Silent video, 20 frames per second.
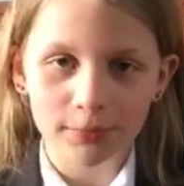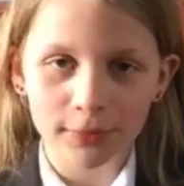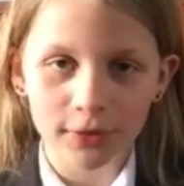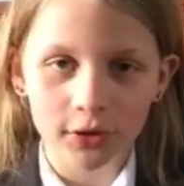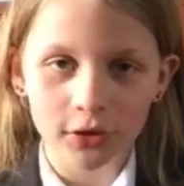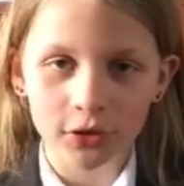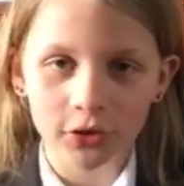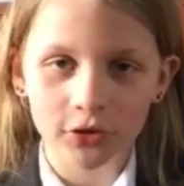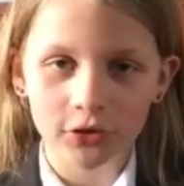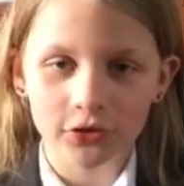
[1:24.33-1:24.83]

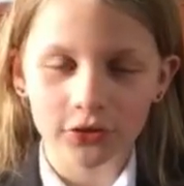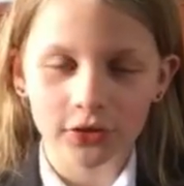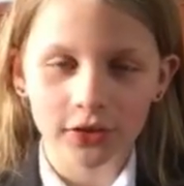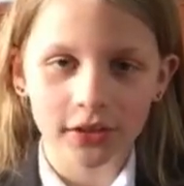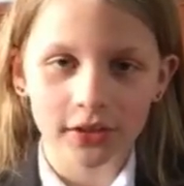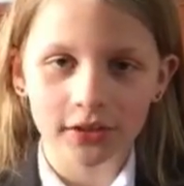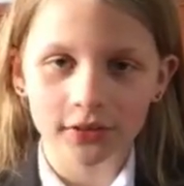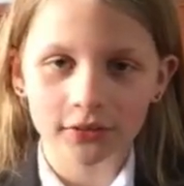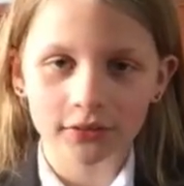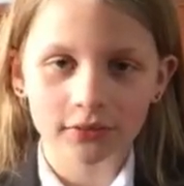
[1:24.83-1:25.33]
because
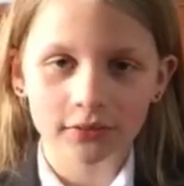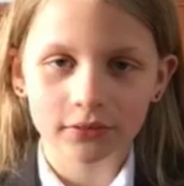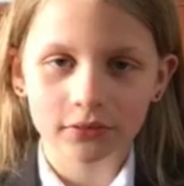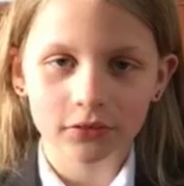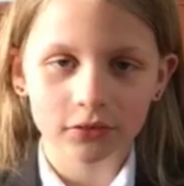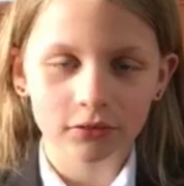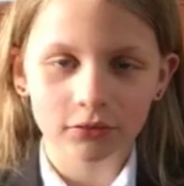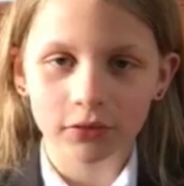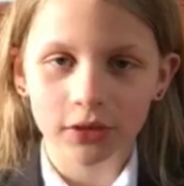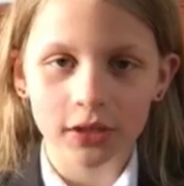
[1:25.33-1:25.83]
it's
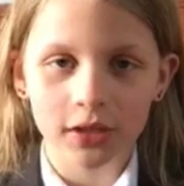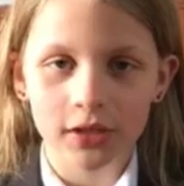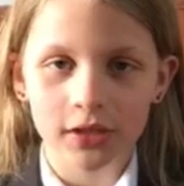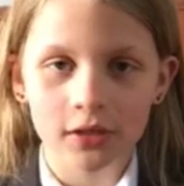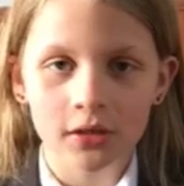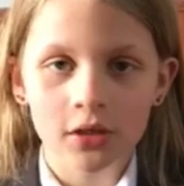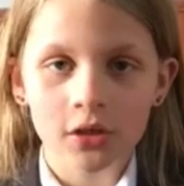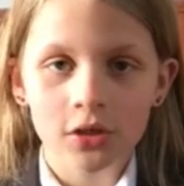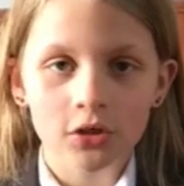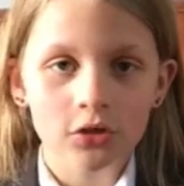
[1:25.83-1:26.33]

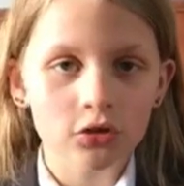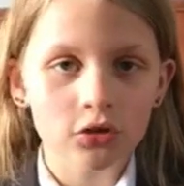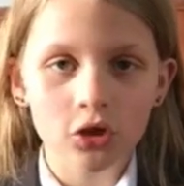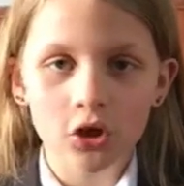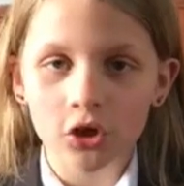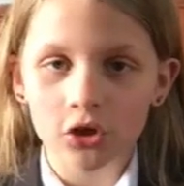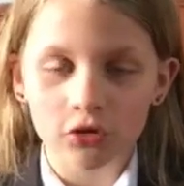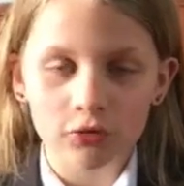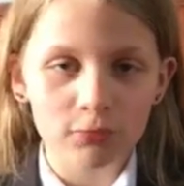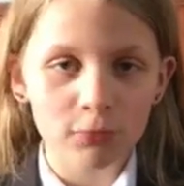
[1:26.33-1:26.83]
really
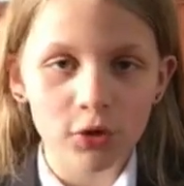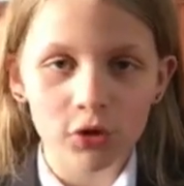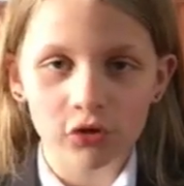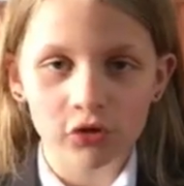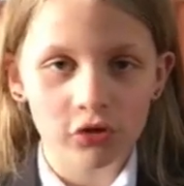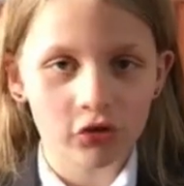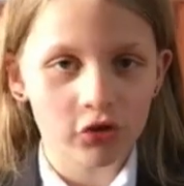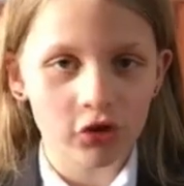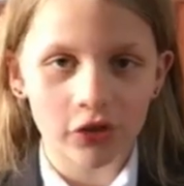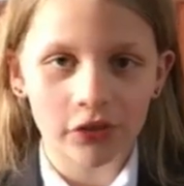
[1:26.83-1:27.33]
not as
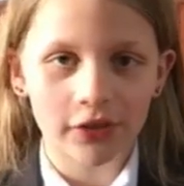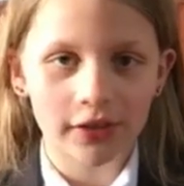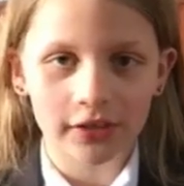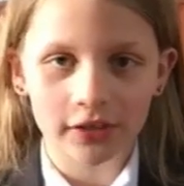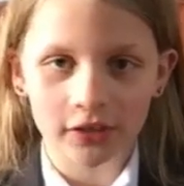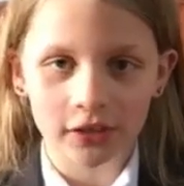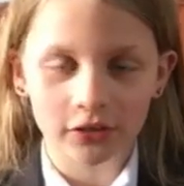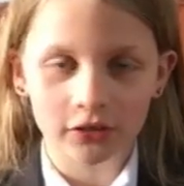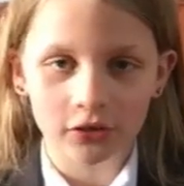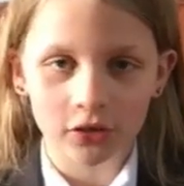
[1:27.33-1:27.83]
much as you
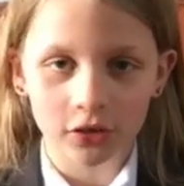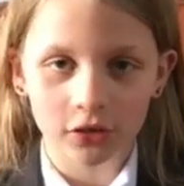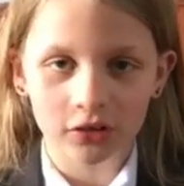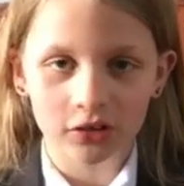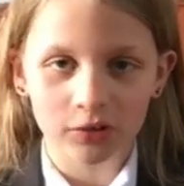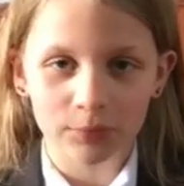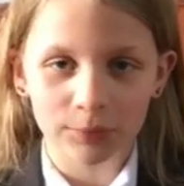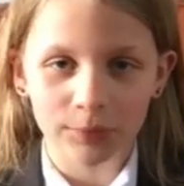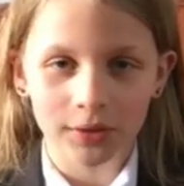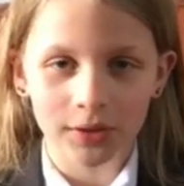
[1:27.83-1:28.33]
think it's going
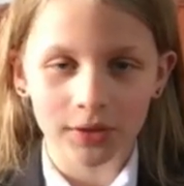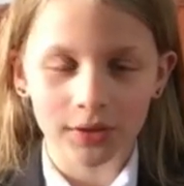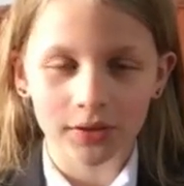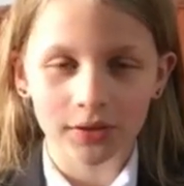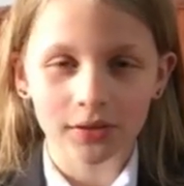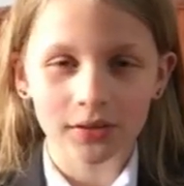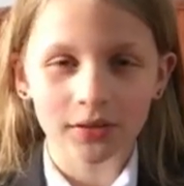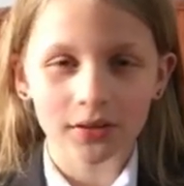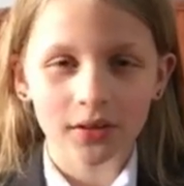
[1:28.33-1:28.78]
to be.